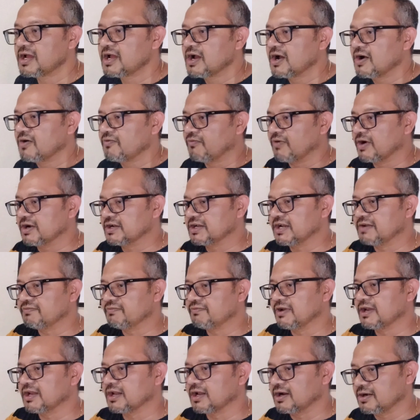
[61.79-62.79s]
What did
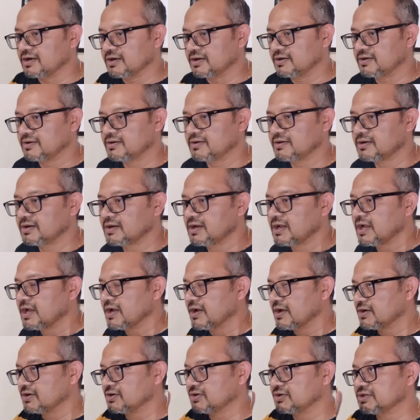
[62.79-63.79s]
we learn?
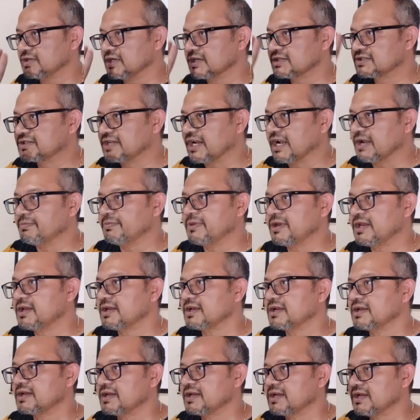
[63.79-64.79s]
Just tell me
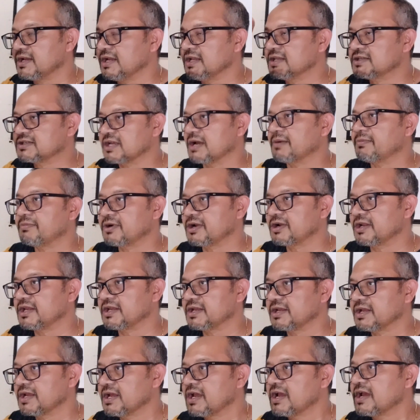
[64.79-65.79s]
in summary.
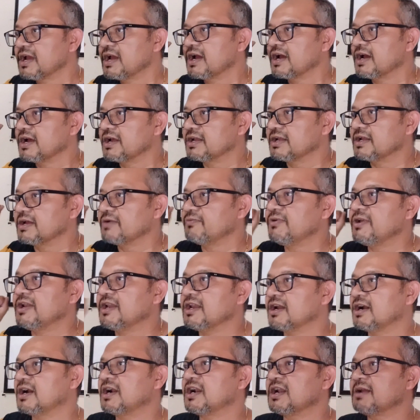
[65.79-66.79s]
We
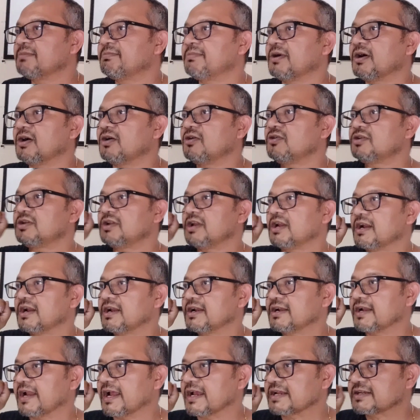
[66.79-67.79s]
learned about
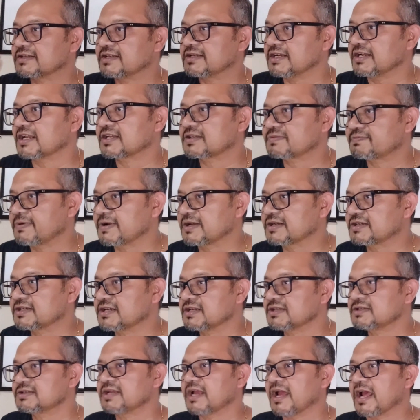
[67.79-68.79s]
rational
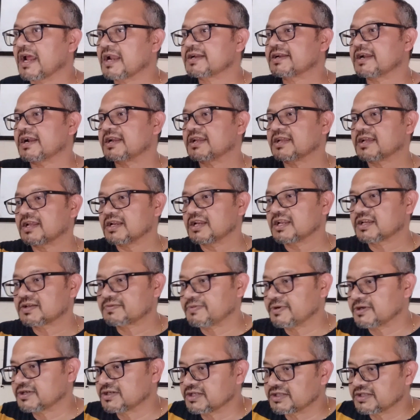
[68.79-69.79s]
expressions and radical
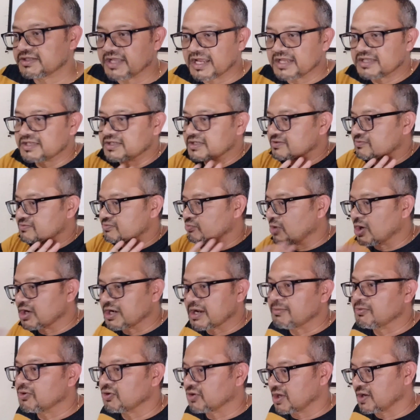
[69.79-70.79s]
expressions. That's what I'm
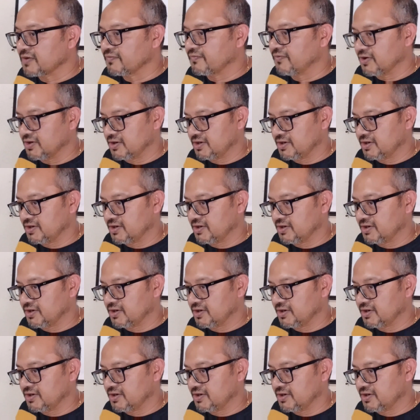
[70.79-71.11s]
looking for.